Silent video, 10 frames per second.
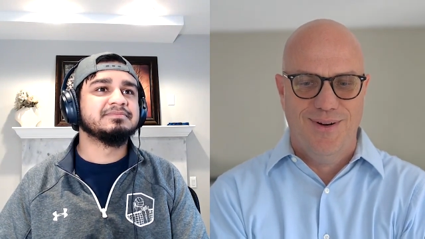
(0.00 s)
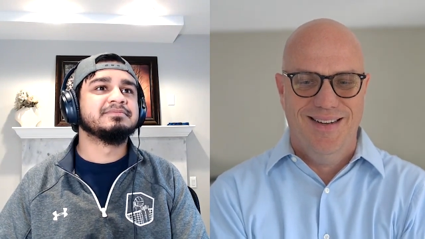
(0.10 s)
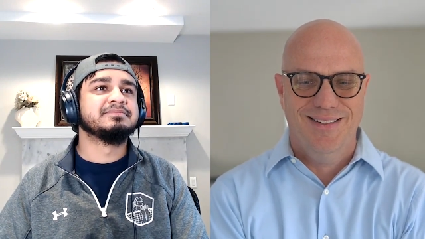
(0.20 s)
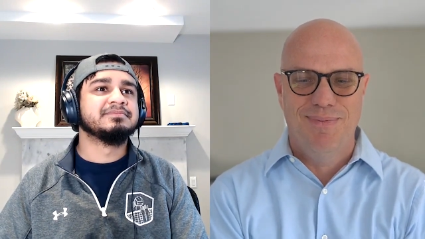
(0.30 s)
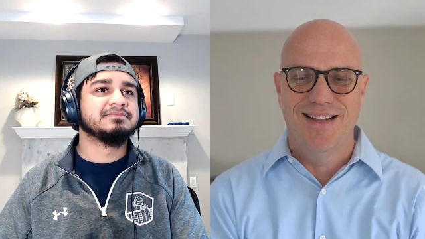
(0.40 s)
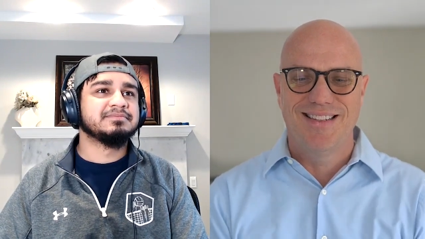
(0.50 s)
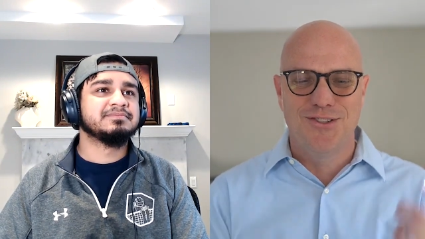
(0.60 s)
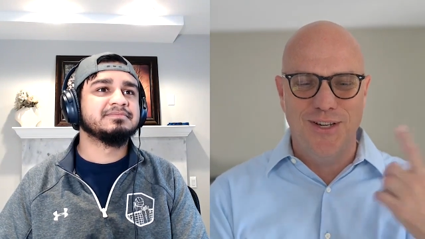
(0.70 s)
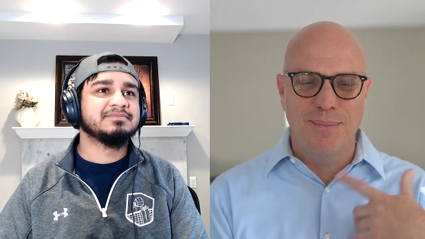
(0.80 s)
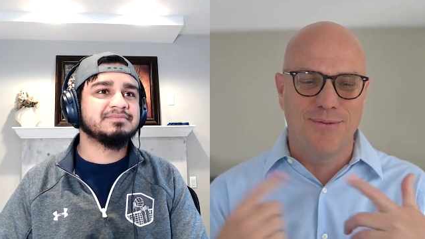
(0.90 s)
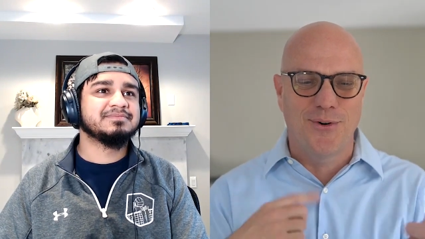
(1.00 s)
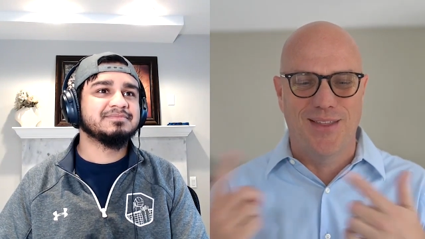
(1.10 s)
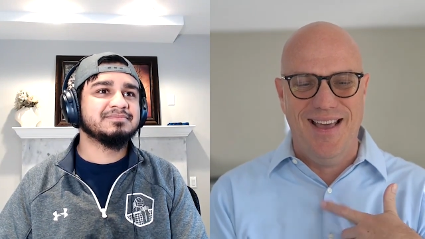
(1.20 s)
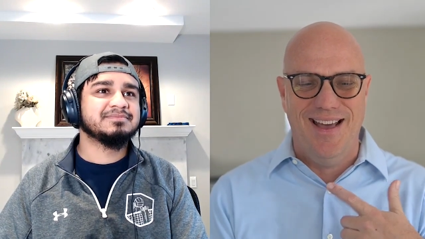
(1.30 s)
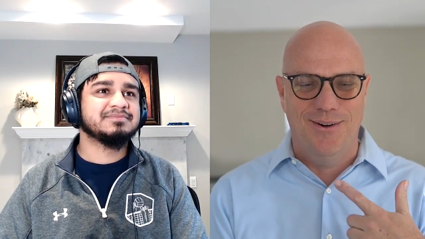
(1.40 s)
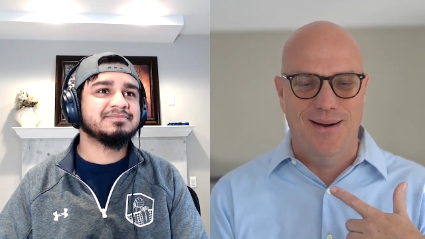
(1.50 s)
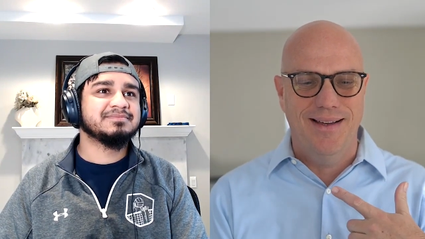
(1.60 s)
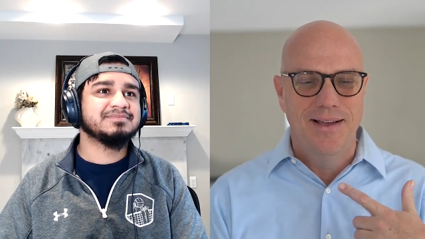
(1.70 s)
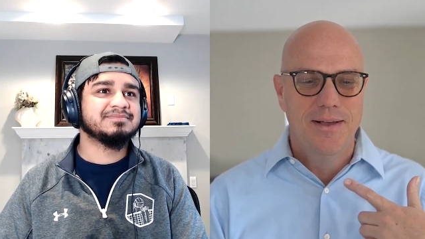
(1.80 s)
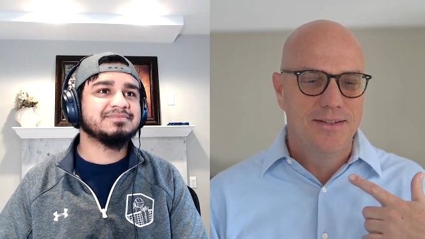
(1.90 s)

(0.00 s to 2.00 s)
Speaker 1: right? But it's a chicken before the egg, right?